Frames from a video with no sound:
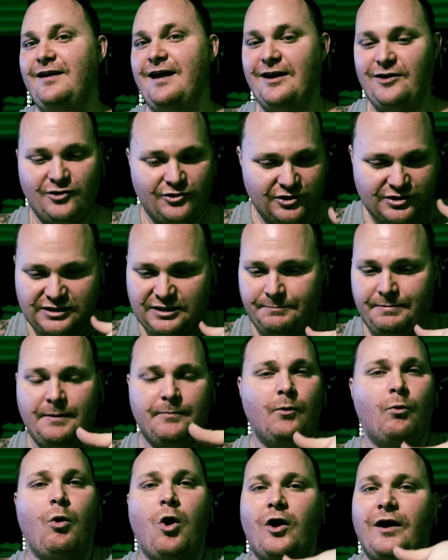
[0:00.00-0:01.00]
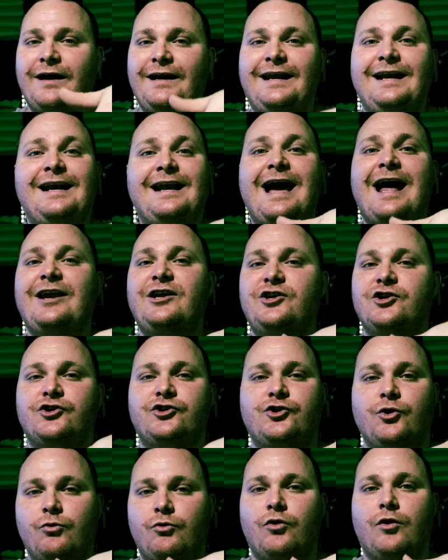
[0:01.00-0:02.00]
And you just see people walking in and out of
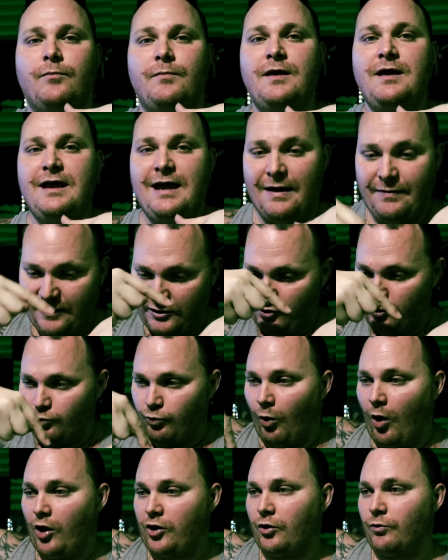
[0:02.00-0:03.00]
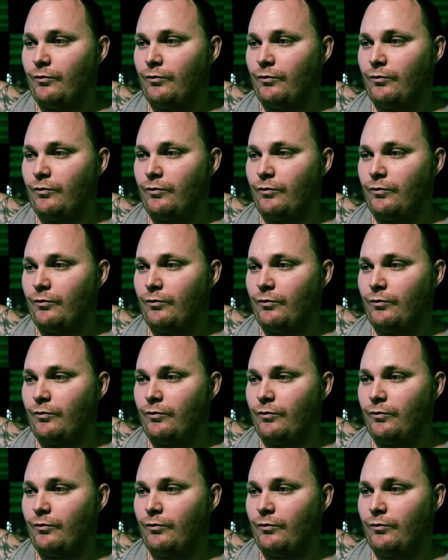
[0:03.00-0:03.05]
your dorm. And then you'd walk